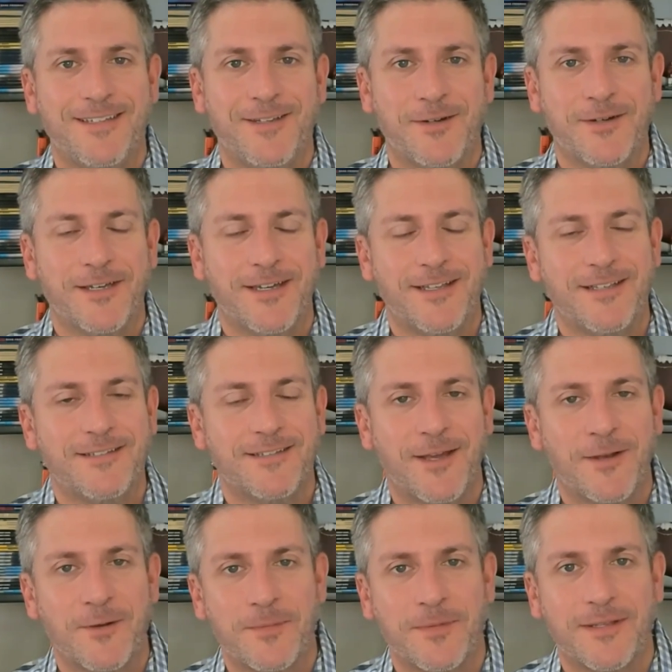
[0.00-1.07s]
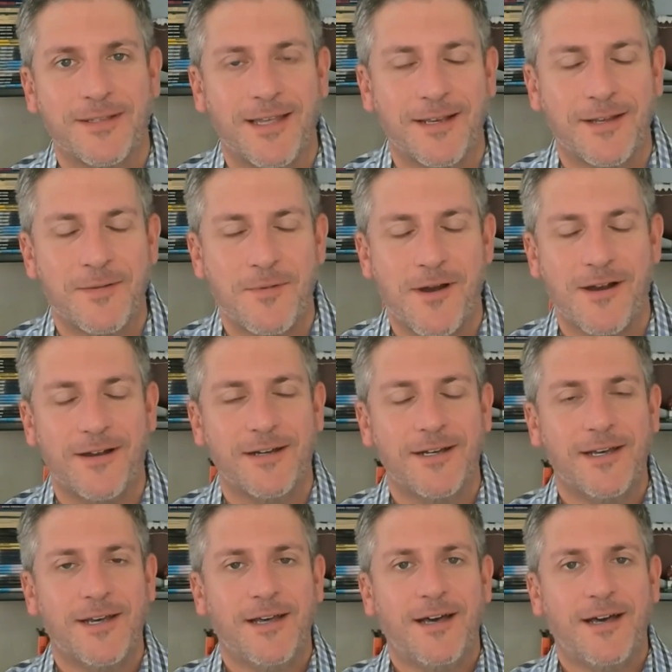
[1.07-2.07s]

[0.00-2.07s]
Hill, Ingram, and Kamara.